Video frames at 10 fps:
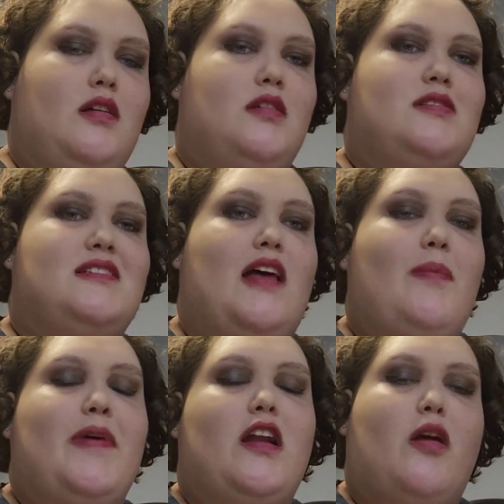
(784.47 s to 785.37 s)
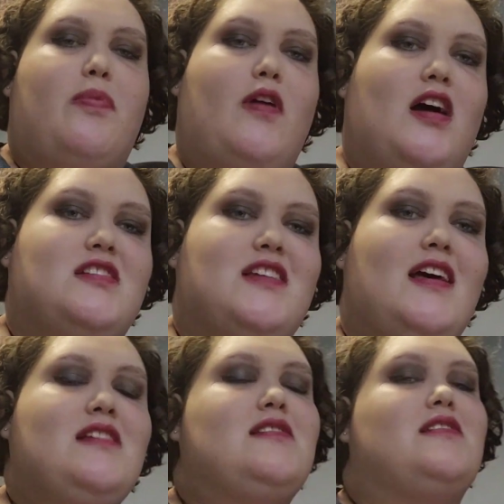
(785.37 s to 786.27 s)
step in our
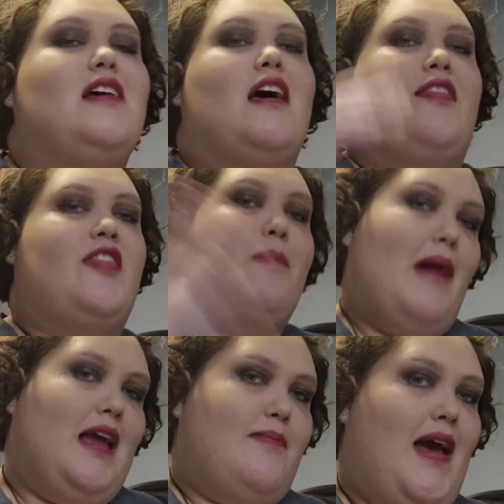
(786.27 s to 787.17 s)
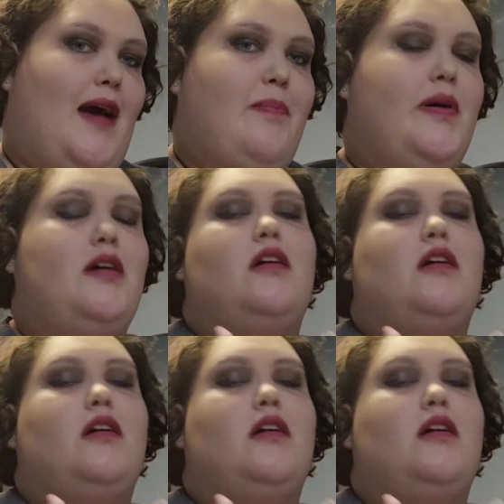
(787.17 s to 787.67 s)
process, the mind map.